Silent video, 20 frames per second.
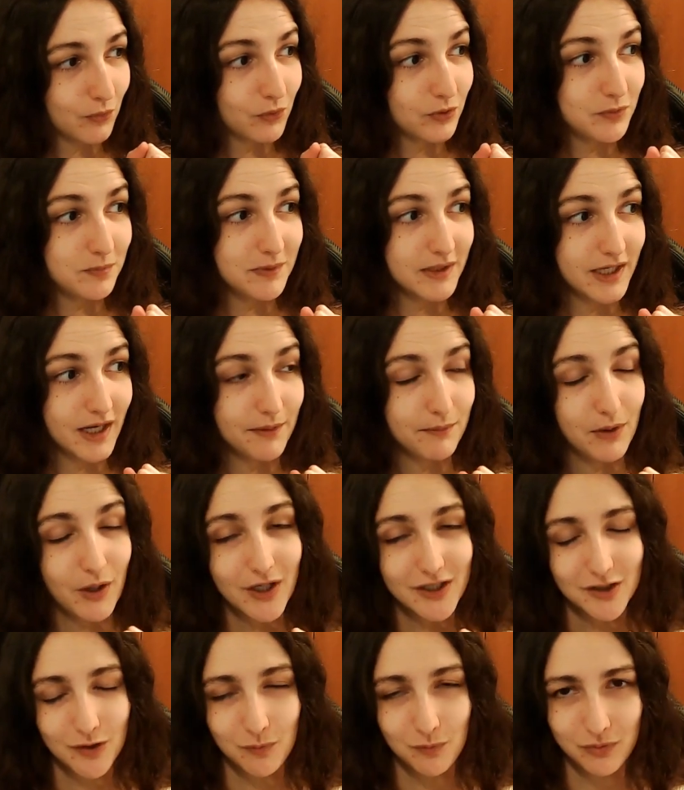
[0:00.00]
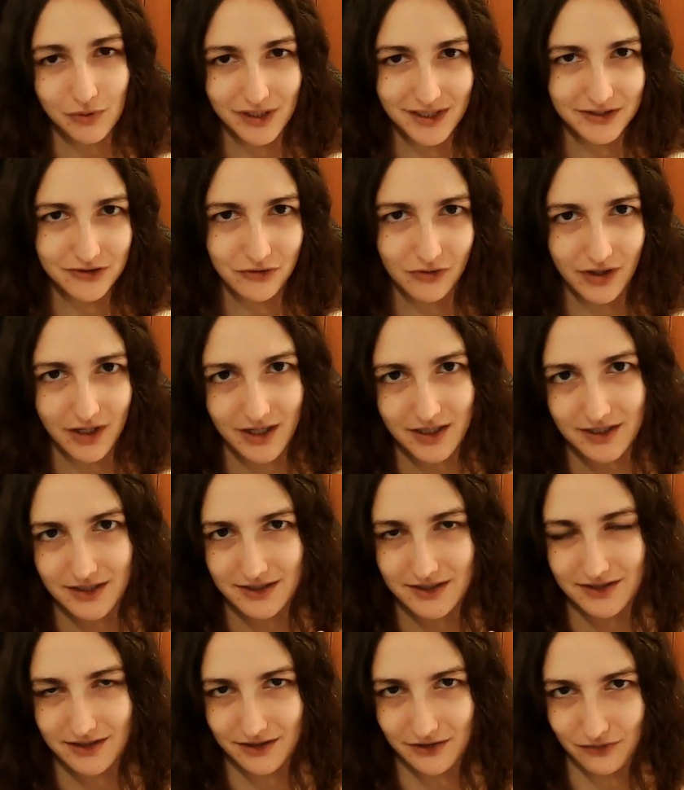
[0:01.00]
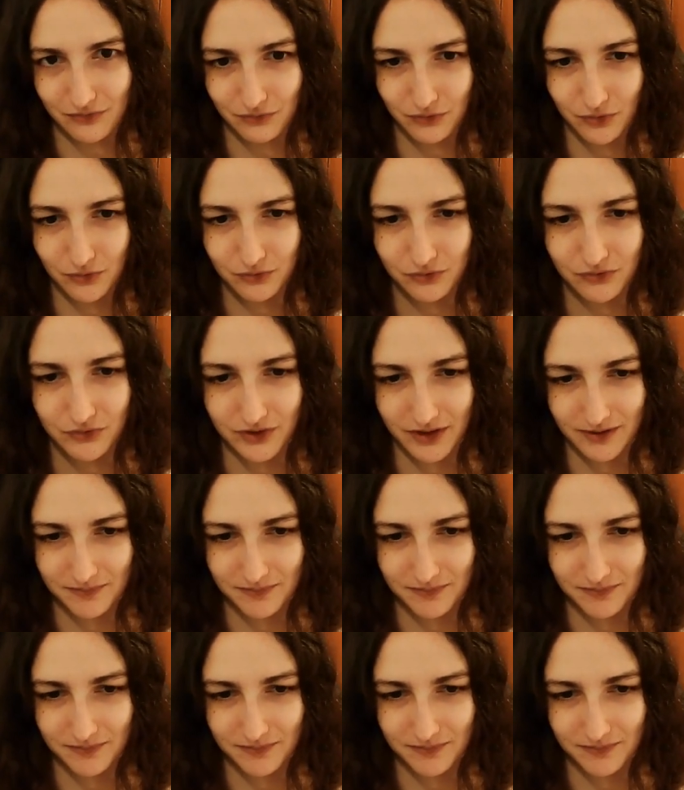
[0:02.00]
would be about bullet trains and road